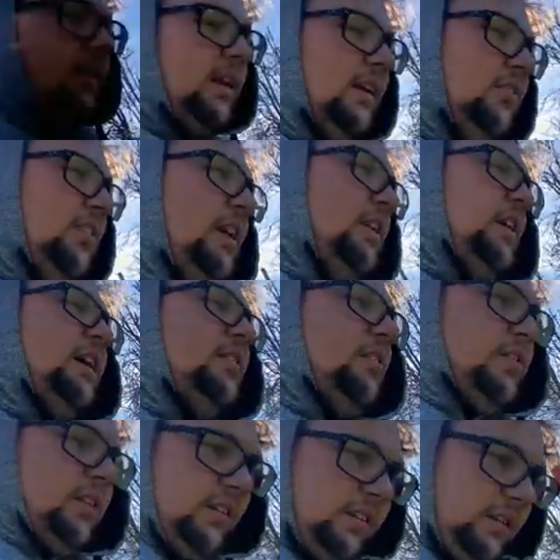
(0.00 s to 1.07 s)
kid. She didn't die till I was
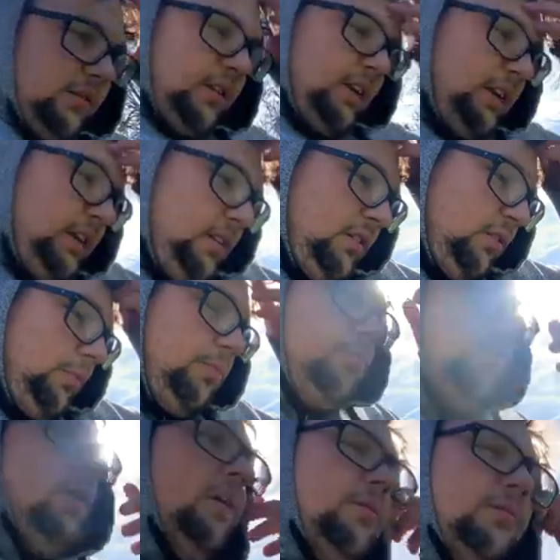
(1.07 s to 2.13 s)
like seventeen, or
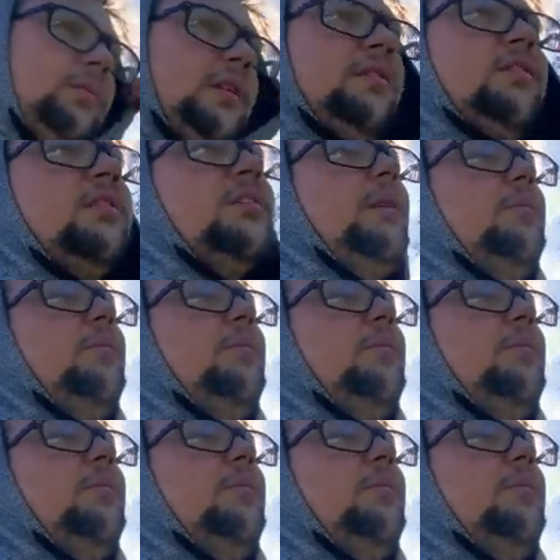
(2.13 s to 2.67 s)
well, let's just say